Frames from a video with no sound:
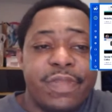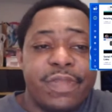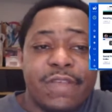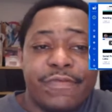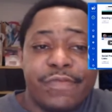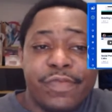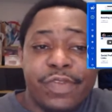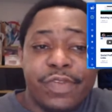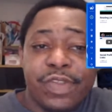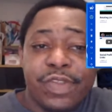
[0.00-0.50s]

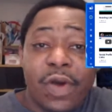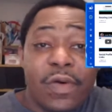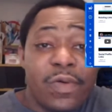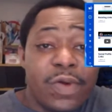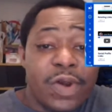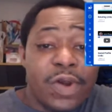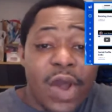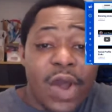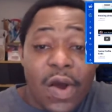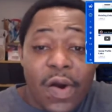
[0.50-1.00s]
If you
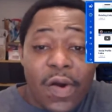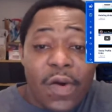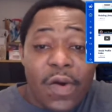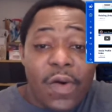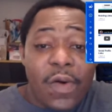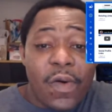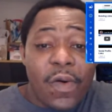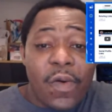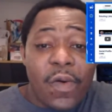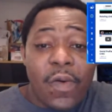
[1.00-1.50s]
don't
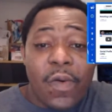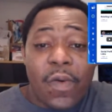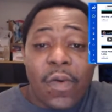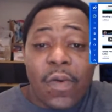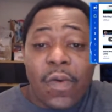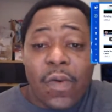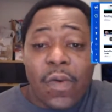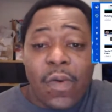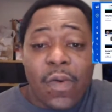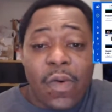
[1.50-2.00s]
know
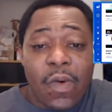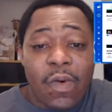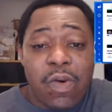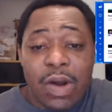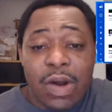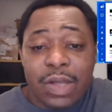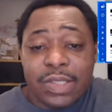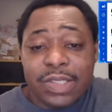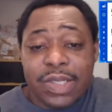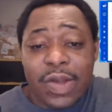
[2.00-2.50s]

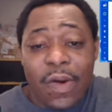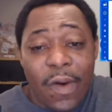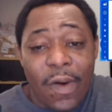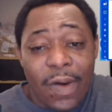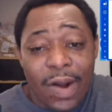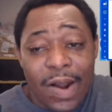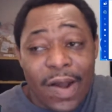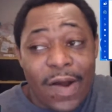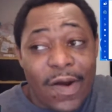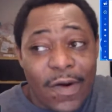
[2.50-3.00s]
what's
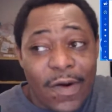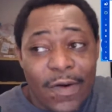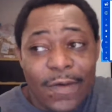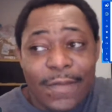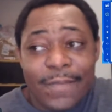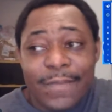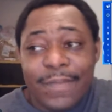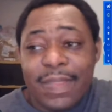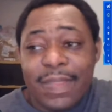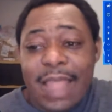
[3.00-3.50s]
going on,
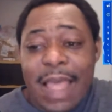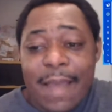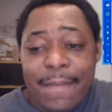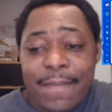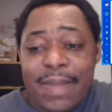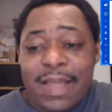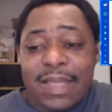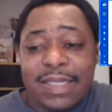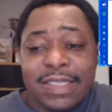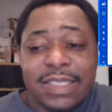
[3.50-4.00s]

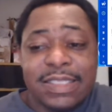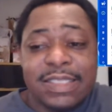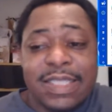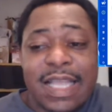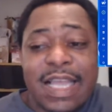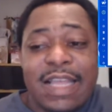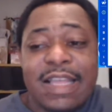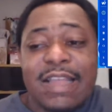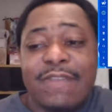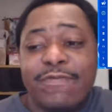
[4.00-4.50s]
that means is
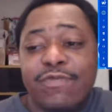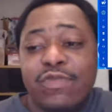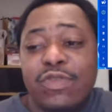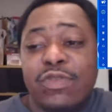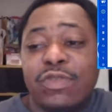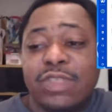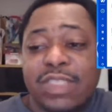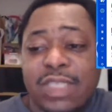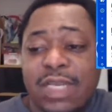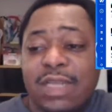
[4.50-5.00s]
that if
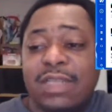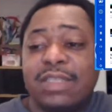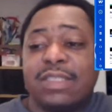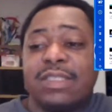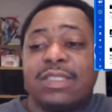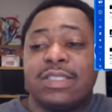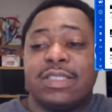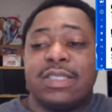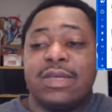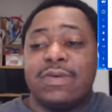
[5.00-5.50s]
you sell it
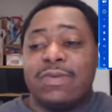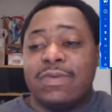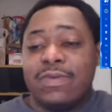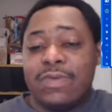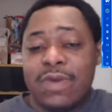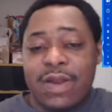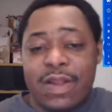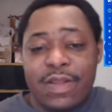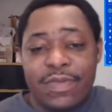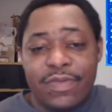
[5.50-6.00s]
to someone,
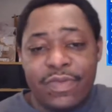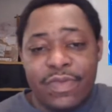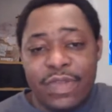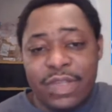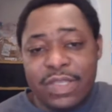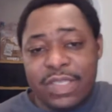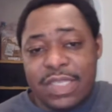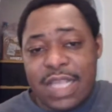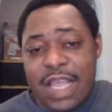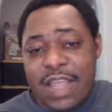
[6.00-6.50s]
right?
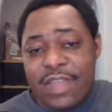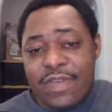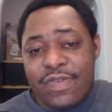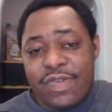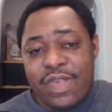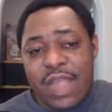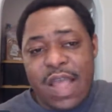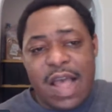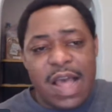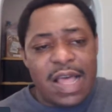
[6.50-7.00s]
Let's say you
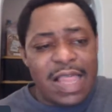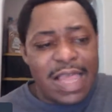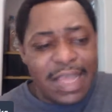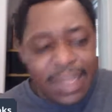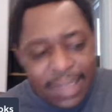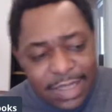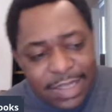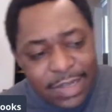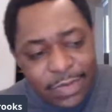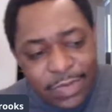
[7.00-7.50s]
say, I
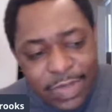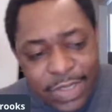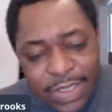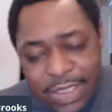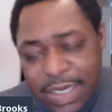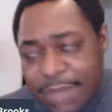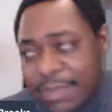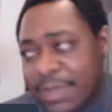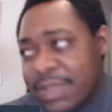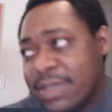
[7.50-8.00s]
like Link
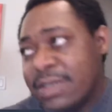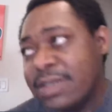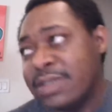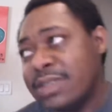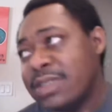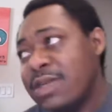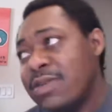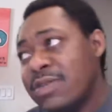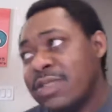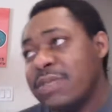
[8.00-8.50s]
Wizard. Let me
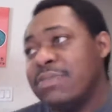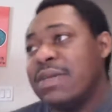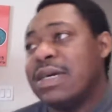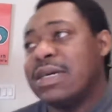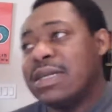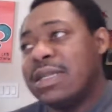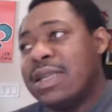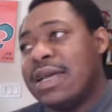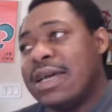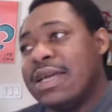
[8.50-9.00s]
talk to my
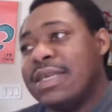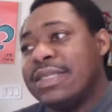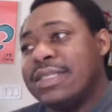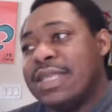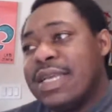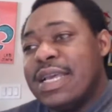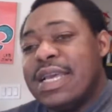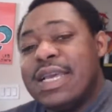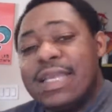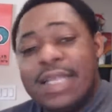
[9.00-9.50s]

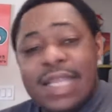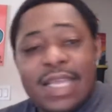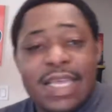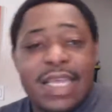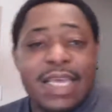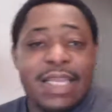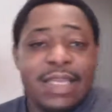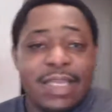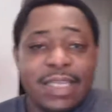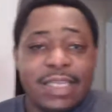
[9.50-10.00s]
clients. They
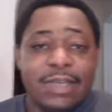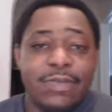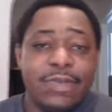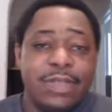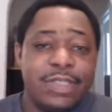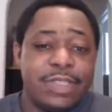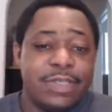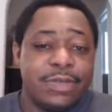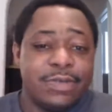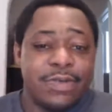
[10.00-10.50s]
get Link
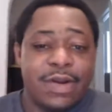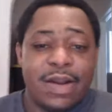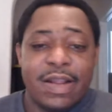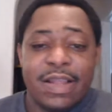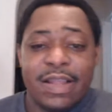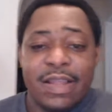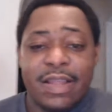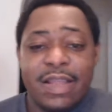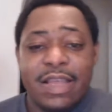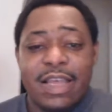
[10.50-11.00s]
Wizard,
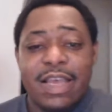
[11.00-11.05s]
right?